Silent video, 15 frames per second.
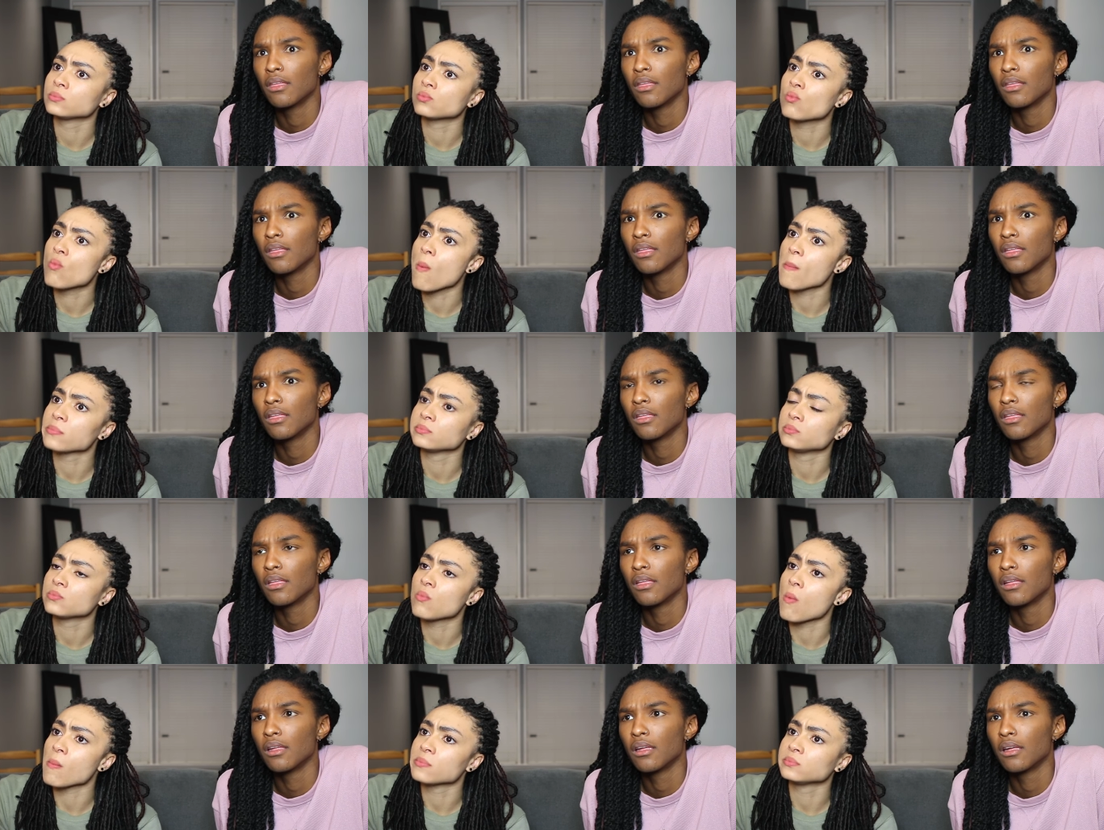Speaker 1: accept
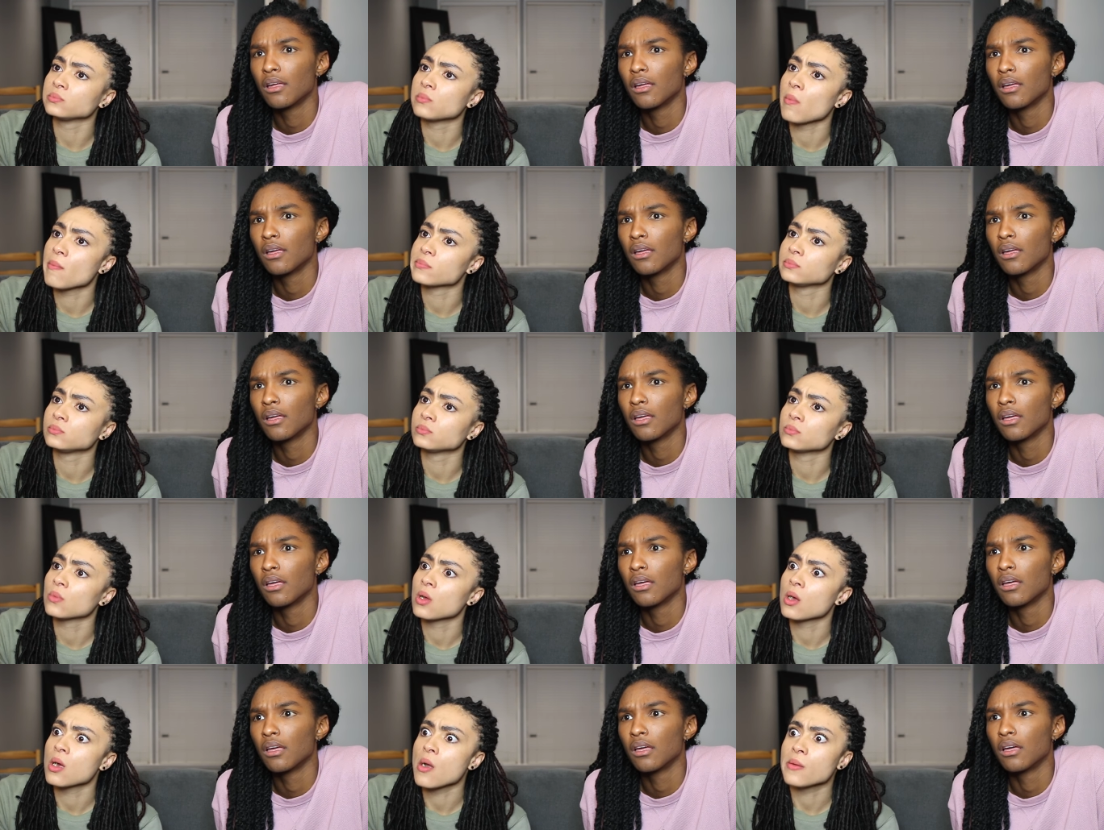Shelby's fashions.
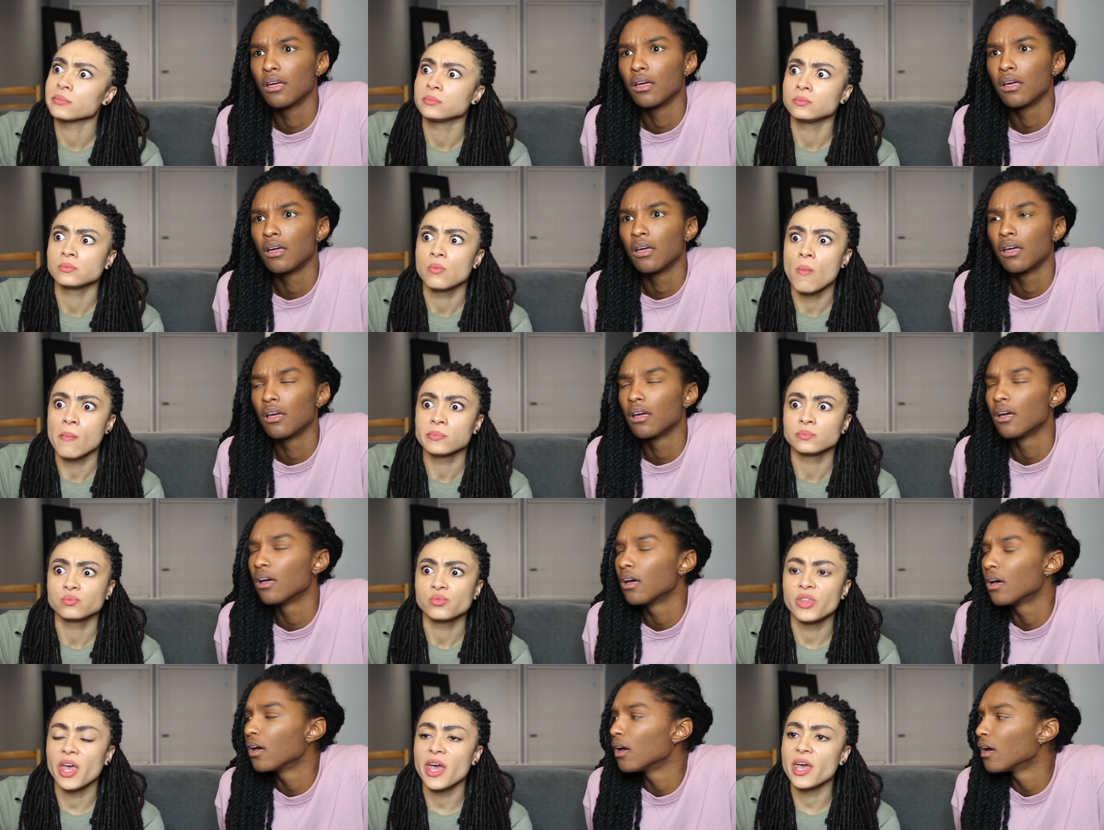
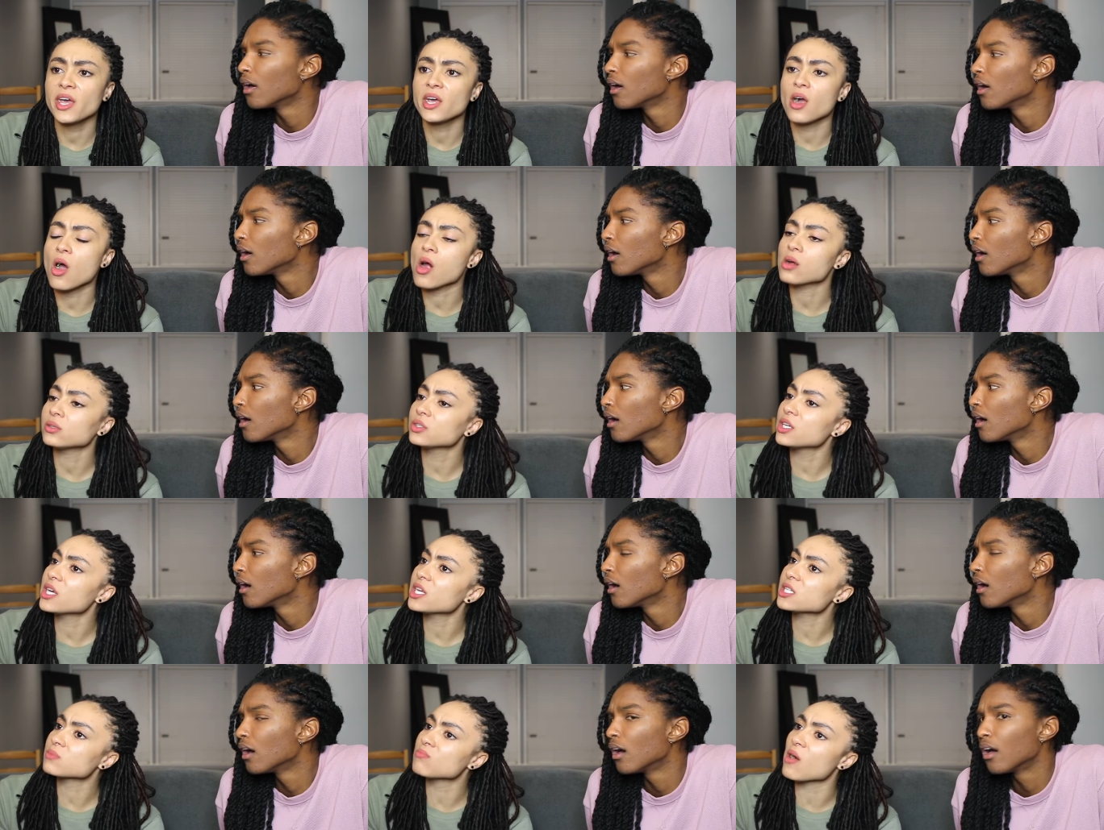They all
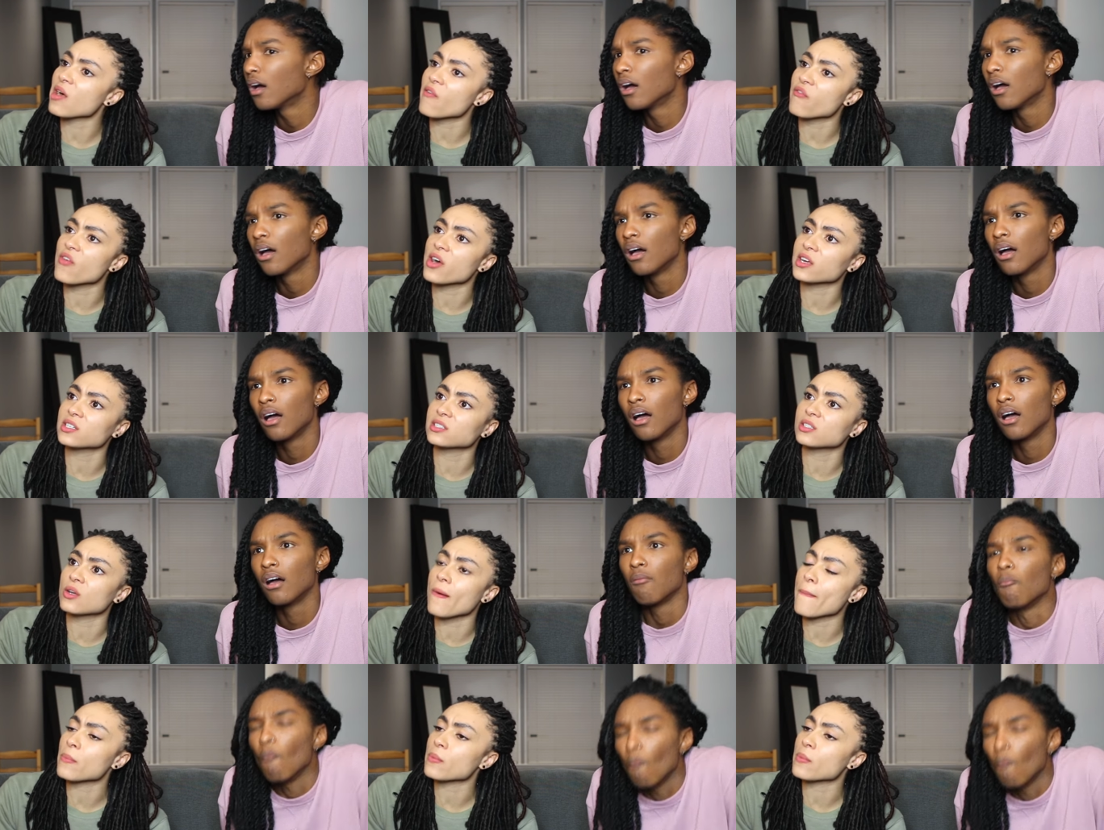these motherfucking.